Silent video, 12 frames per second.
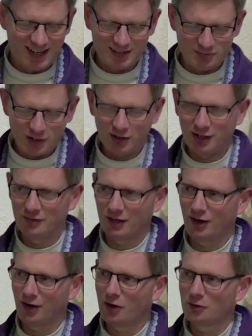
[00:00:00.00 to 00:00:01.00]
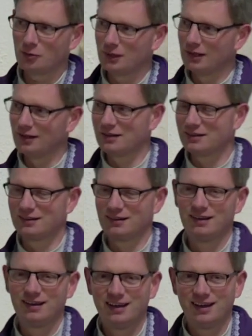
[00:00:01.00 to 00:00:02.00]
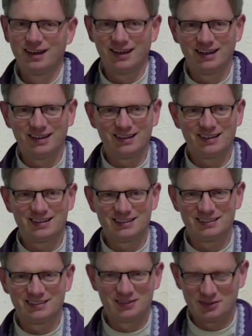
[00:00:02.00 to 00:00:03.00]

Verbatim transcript: we all have that horrible line uh, in,